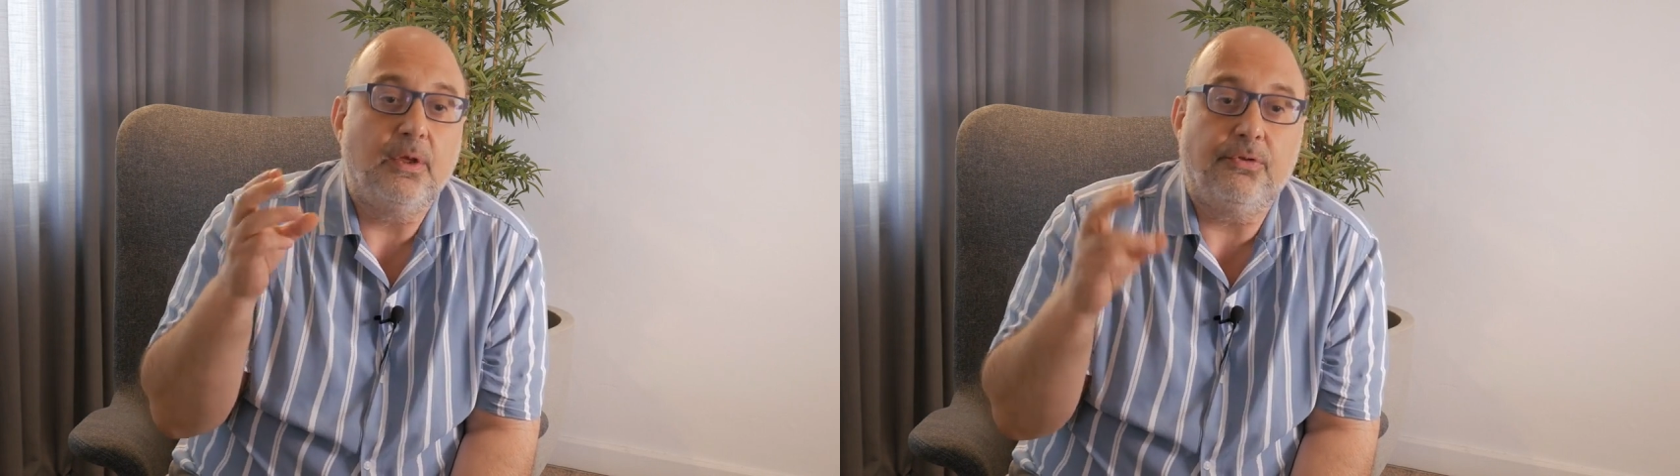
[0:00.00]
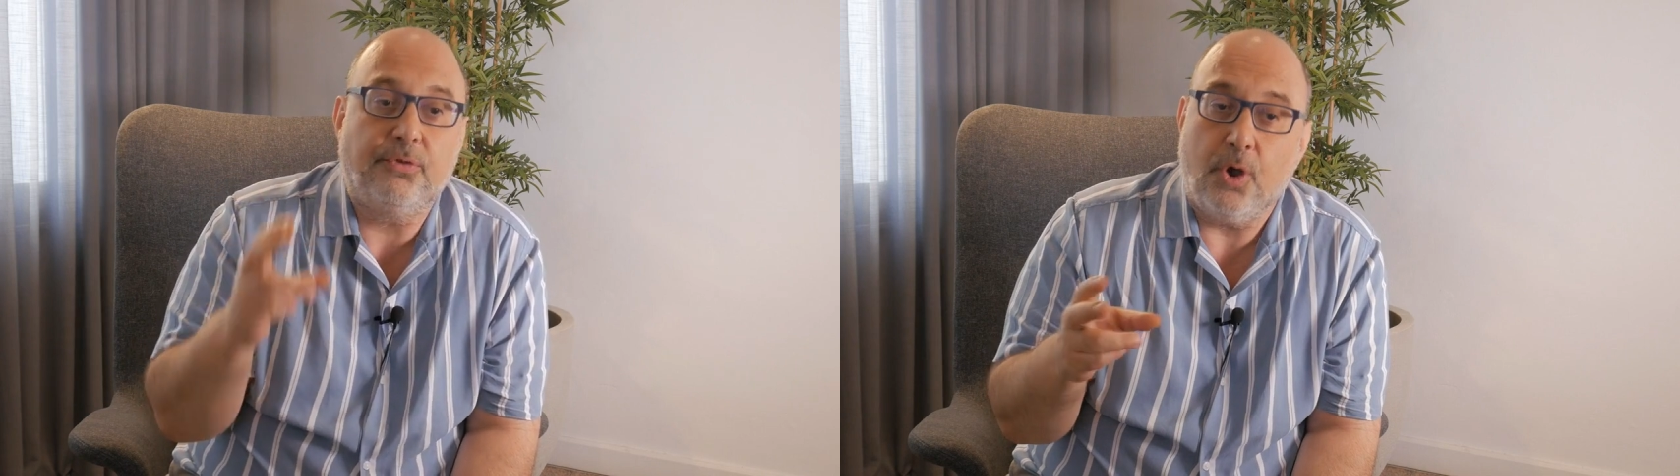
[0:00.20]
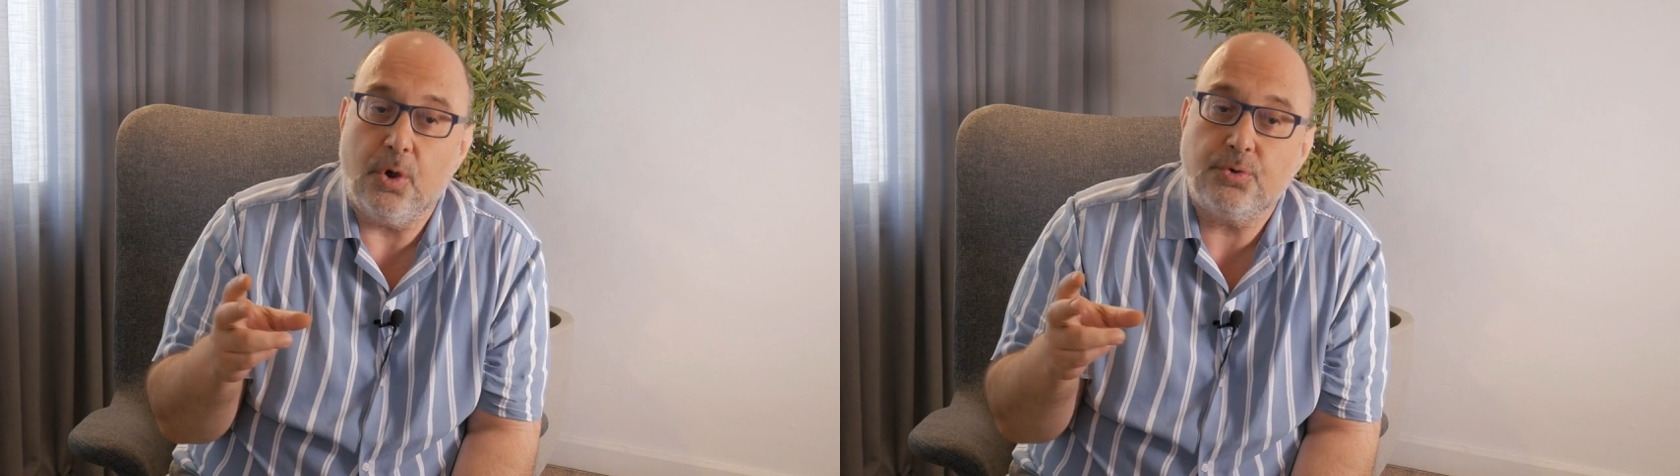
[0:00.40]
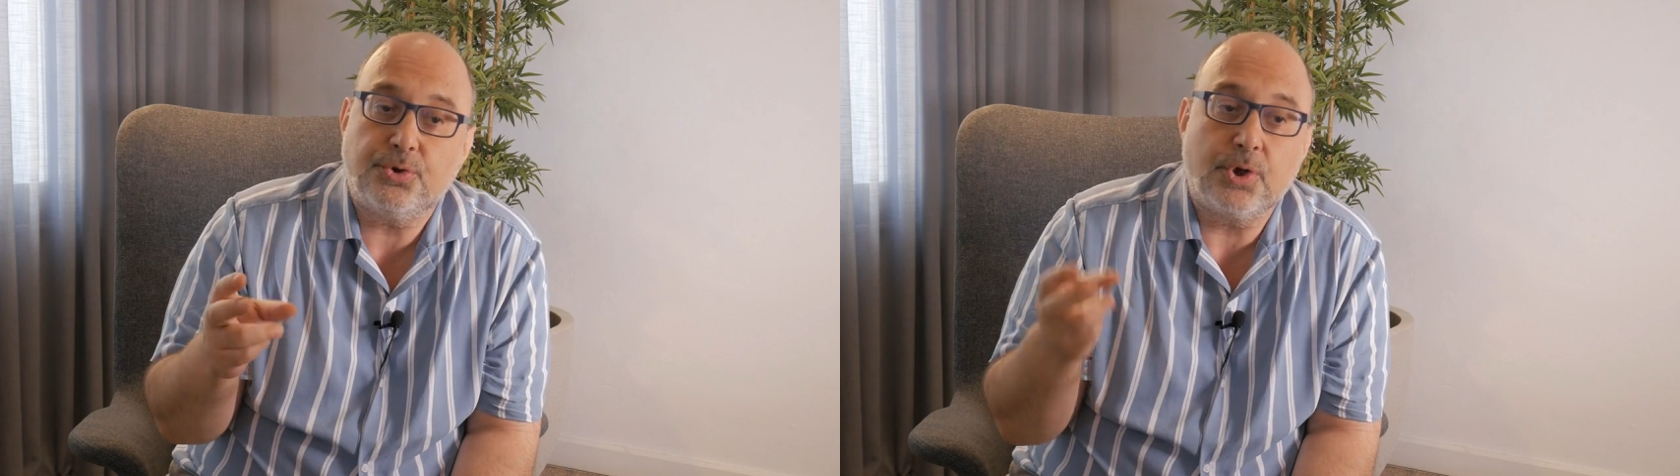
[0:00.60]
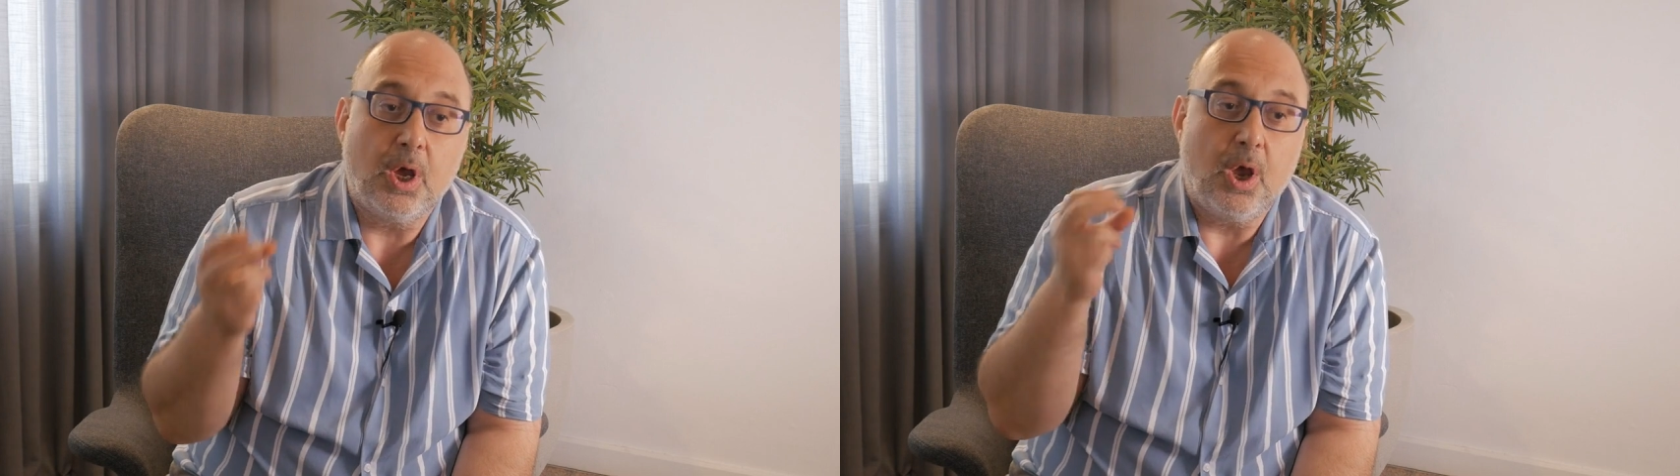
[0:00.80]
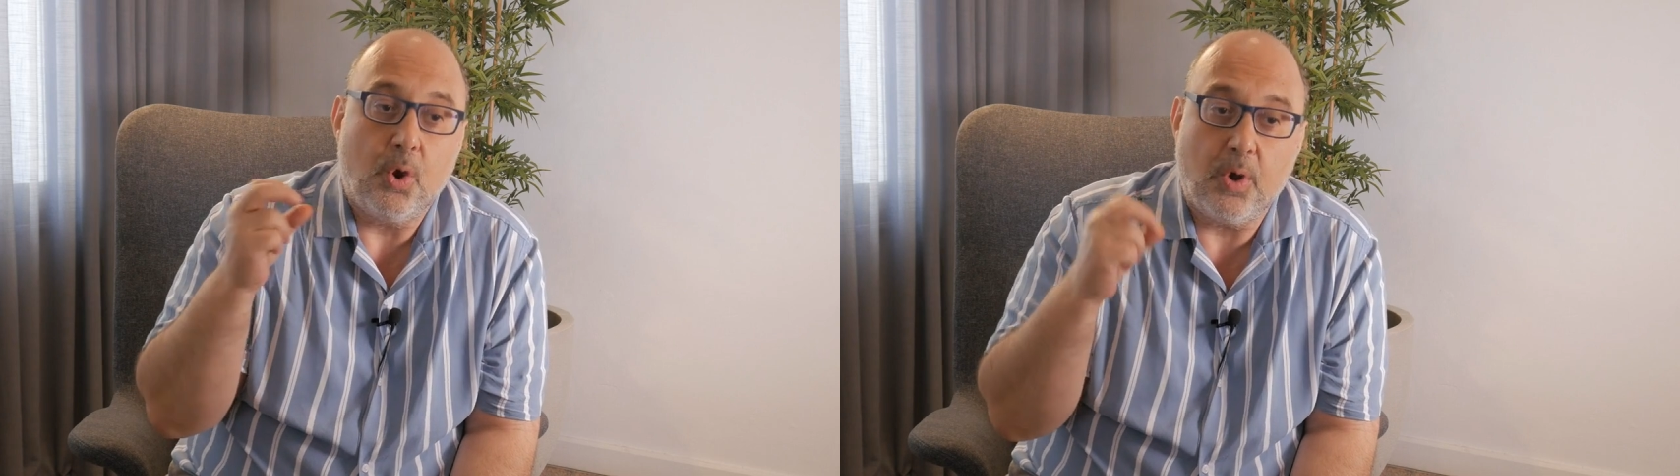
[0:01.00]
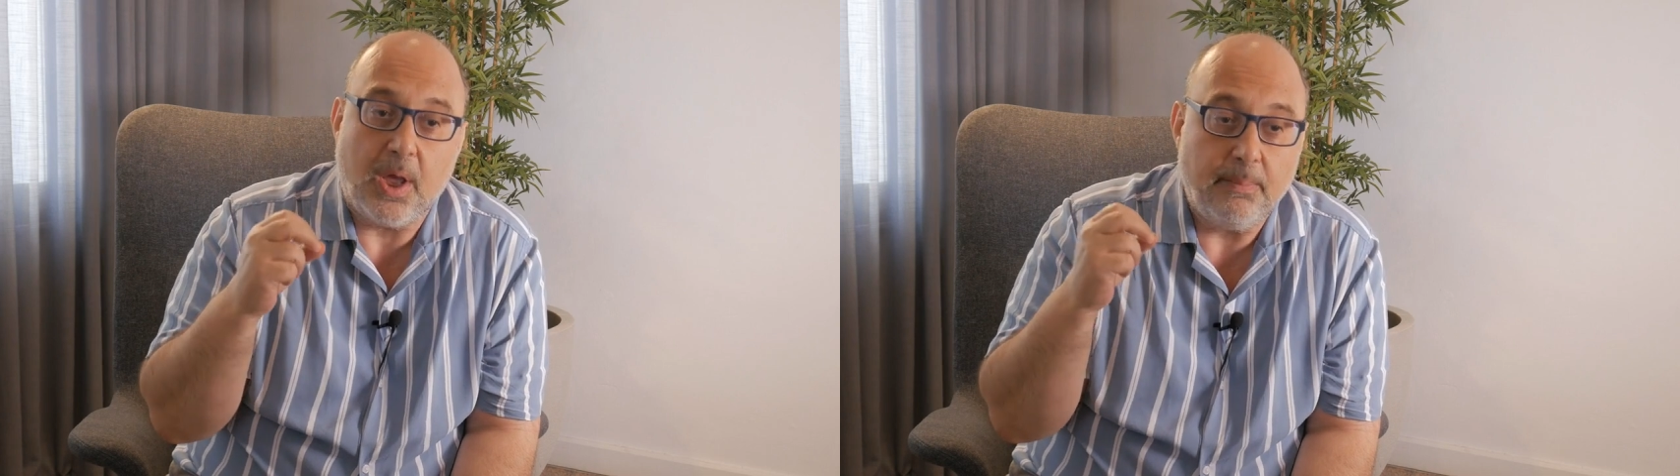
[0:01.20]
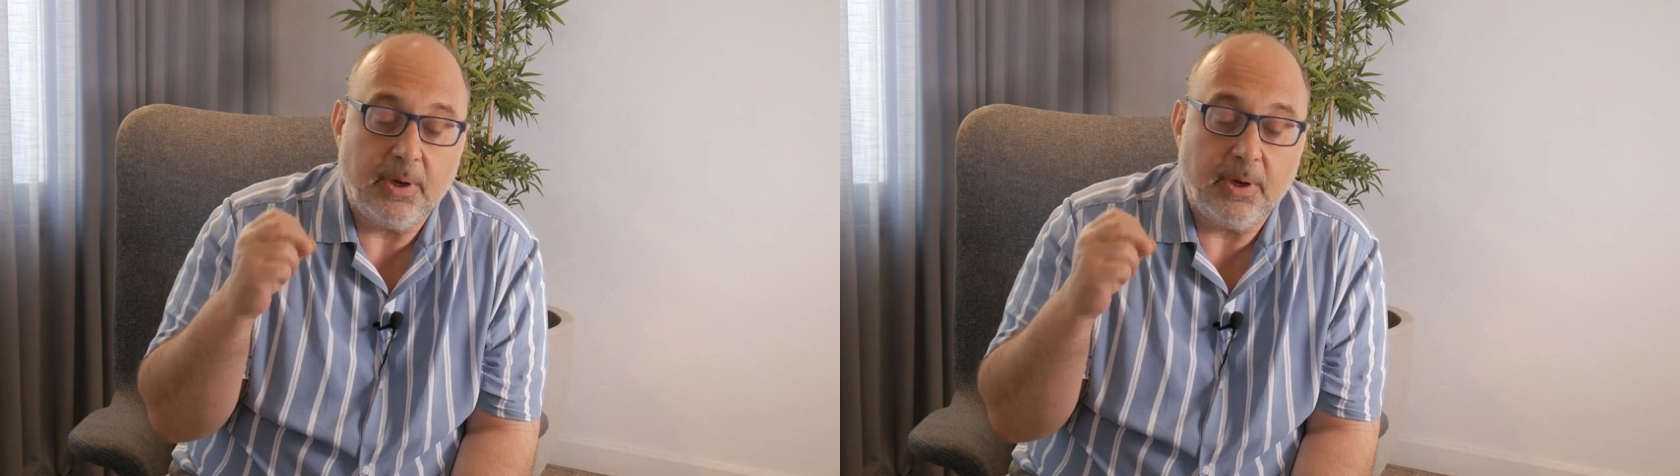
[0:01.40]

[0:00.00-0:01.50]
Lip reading: those who can be